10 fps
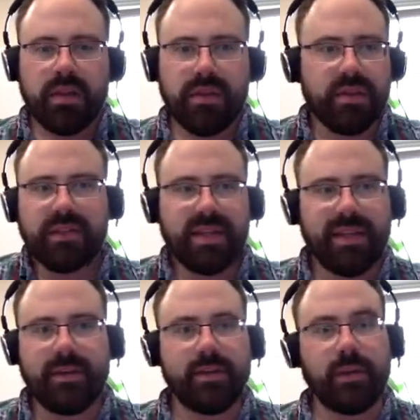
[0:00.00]
There's nothing
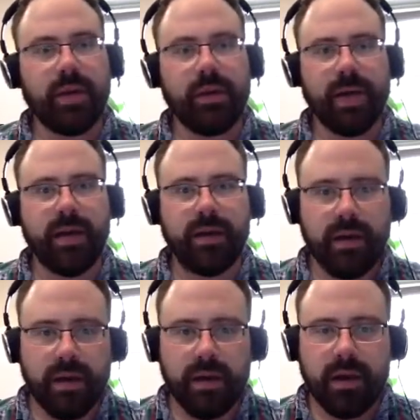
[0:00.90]
else to worry about
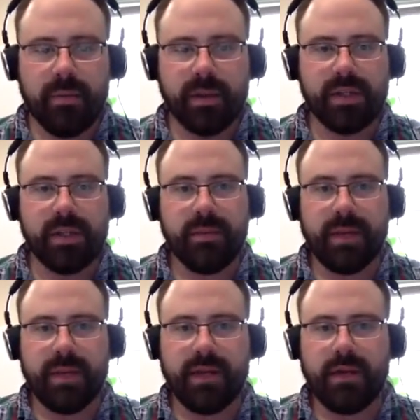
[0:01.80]
on Milkshake
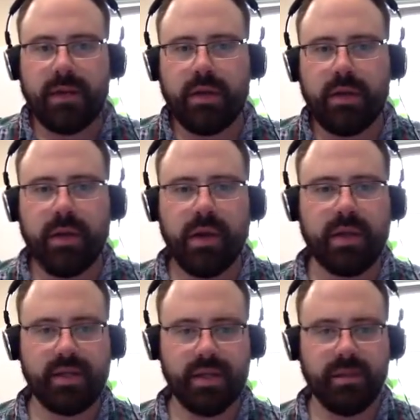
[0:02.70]
Monday. No
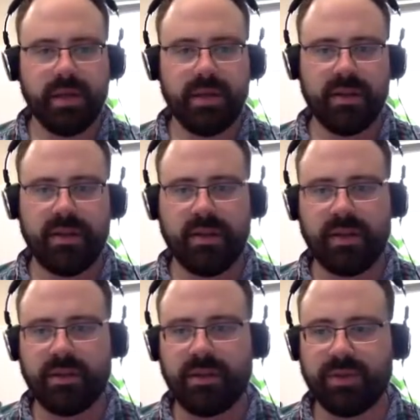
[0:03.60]
deep
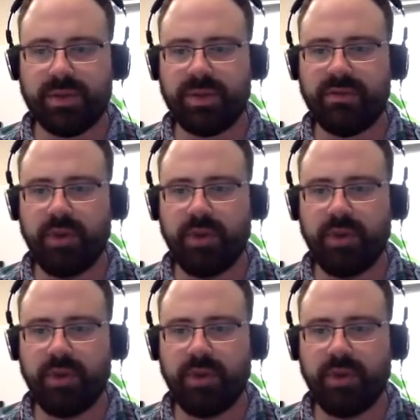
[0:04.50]
theological stuff.